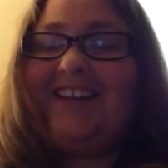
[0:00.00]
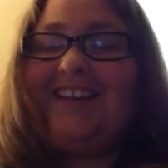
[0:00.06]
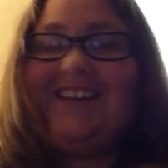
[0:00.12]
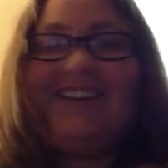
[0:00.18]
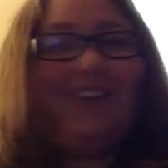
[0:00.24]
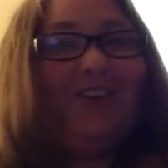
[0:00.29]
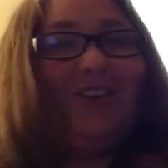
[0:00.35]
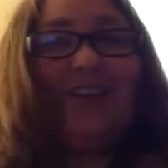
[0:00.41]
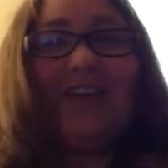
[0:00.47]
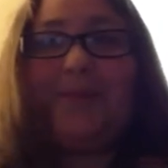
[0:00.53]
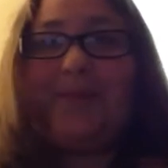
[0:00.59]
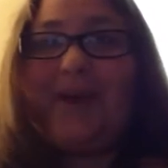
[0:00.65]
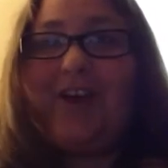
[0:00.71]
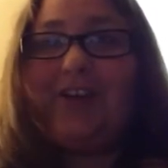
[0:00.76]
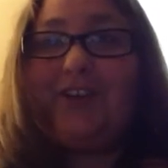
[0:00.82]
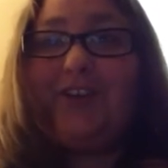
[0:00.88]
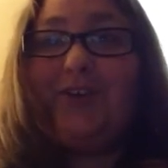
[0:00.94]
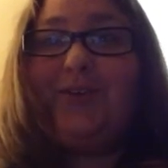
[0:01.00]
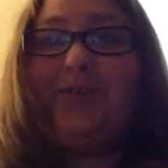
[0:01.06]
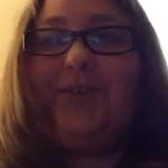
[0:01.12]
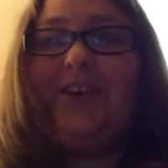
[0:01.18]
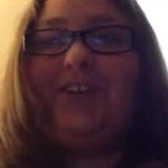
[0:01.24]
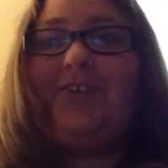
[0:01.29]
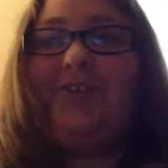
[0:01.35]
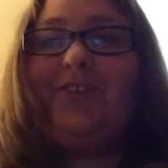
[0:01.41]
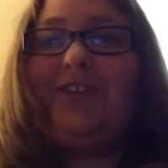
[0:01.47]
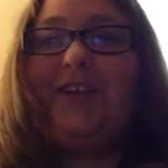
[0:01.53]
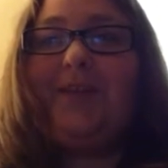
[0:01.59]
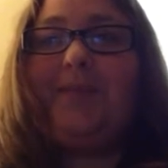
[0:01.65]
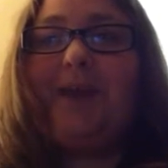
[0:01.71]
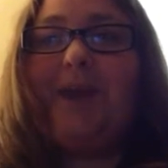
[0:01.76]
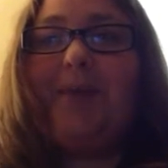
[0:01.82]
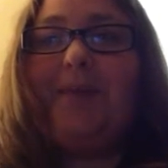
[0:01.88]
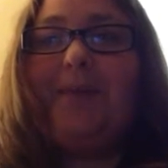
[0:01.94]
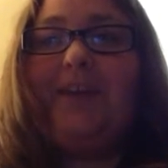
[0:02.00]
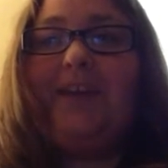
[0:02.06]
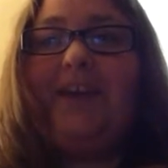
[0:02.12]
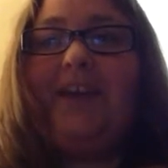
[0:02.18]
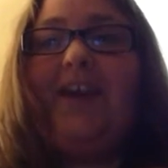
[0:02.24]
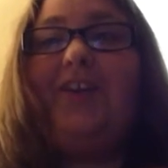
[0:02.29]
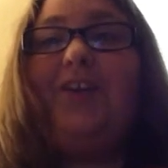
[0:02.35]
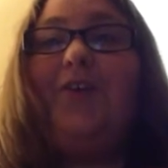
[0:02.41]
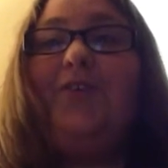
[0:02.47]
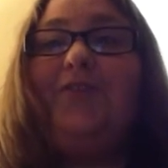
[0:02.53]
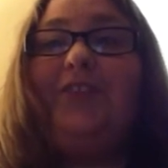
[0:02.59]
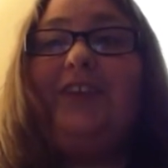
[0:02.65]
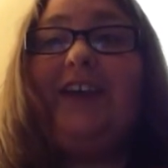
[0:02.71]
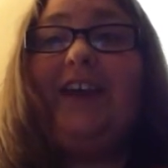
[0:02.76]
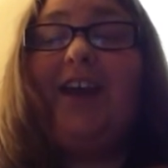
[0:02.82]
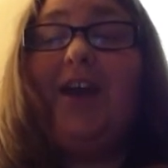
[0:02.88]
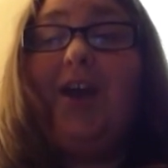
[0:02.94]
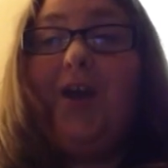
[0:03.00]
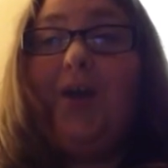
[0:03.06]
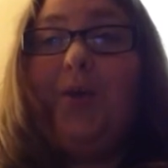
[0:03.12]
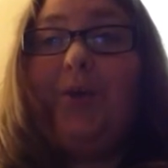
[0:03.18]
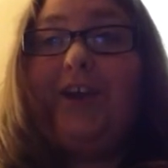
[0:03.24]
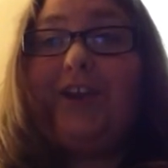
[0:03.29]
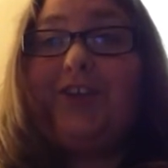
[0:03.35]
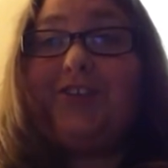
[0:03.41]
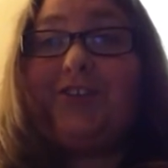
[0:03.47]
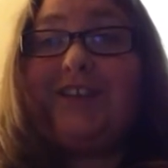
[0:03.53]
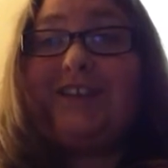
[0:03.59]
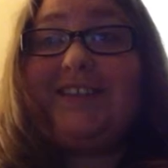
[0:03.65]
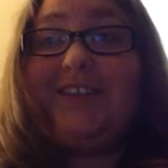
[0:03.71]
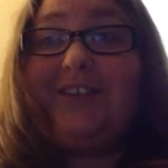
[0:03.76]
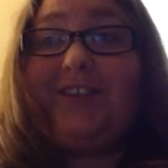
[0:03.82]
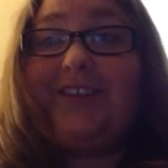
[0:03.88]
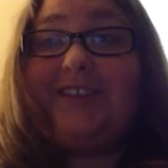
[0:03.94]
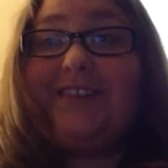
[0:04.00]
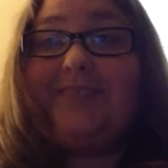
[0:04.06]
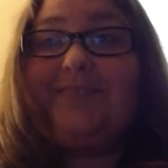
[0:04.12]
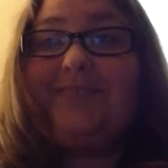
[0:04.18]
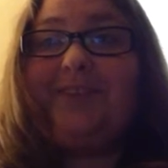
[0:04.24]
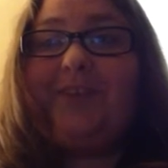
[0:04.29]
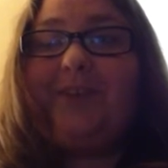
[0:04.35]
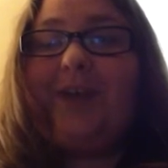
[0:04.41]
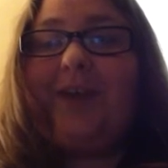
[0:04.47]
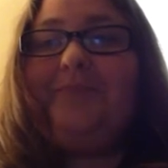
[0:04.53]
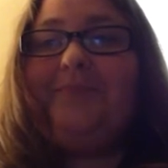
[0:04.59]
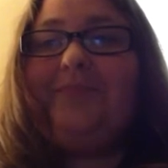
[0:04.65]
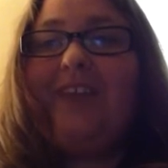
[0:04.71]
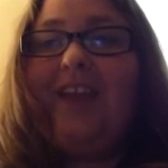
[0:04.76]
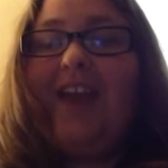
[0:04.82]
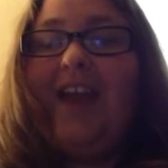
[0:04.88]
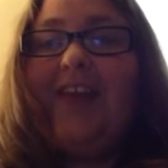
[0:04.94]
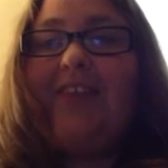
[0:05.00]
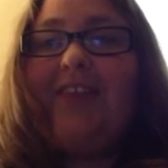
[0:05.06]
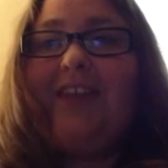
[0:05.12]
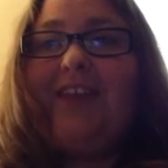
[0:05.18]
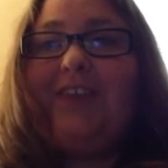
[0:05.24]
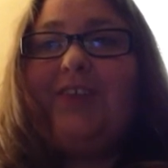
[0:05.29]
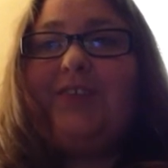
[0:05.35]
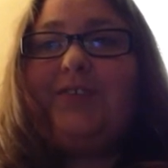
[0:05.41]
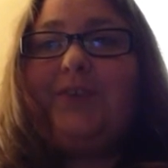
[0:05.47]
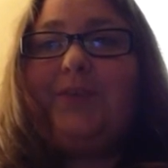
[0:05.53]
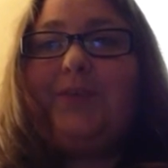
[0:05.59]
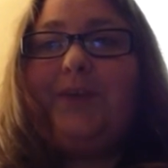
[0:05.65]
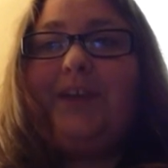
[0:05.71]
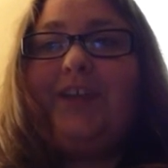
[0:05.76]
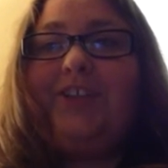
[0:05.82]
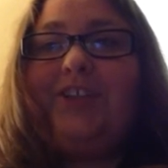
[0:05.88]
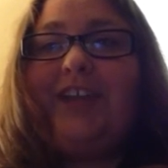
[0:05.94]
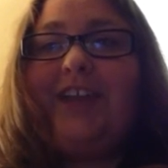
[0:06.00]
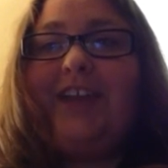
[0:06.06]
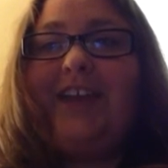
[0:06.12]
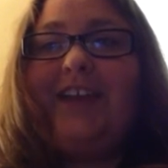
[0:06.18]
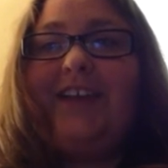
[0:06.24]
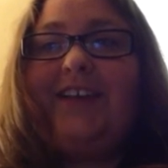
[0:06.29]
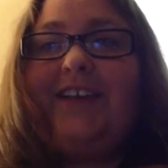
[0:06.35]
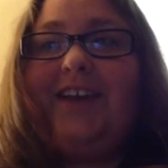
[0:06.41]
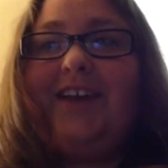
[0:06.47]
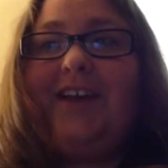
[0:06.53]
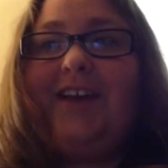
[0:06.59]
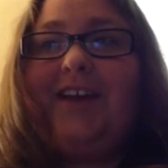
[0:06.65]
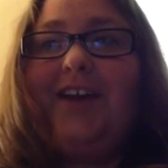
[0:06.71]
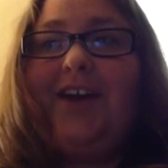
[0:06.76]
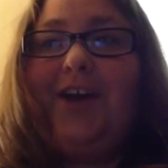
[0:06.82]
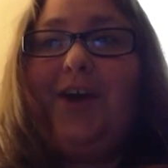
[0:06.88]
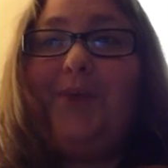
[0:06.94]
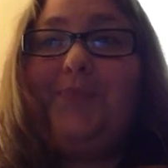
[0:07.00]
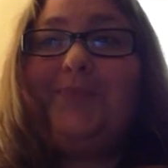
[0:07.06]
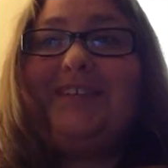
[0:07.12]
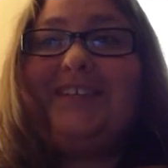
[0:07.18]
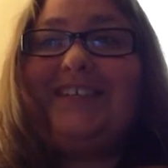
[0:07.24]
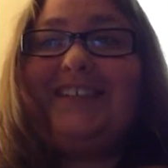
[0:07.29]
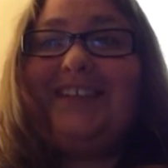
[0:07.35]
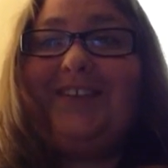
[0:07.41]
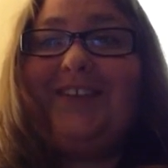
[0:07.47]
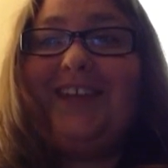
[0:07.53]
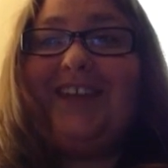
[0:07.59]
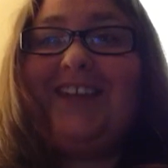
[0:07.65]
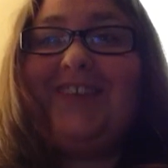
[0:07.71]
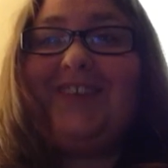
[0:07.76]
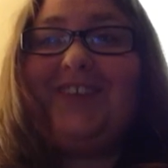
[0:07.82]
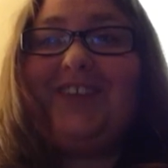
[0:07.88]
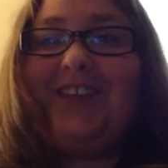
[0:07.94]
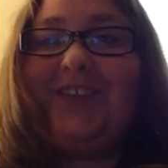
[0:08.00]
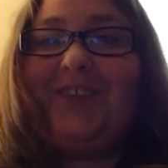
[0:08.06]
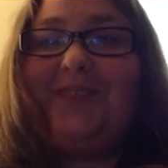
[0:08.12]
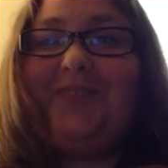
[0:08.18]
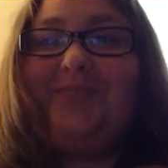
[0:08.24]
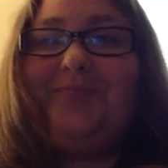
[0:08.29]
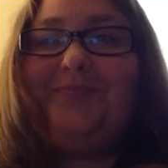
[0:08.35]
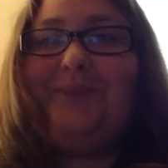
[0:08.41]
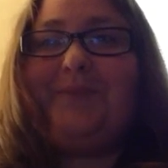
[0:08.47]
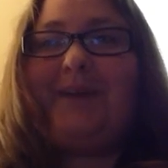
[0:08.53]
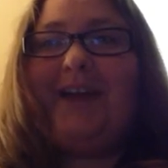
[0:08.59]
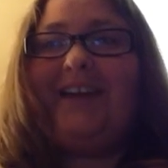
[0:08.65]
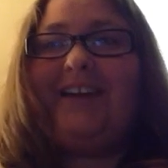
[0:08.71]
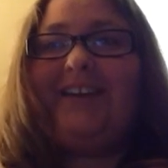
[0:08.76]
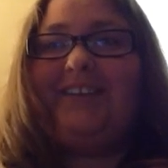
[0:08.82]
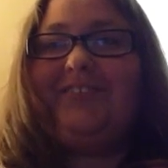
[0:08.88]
learning about you and you learning about me, and hopefully we can trade secrets. Okay? Thank you so much, and uh, hope to see you in the next video. Bye bye.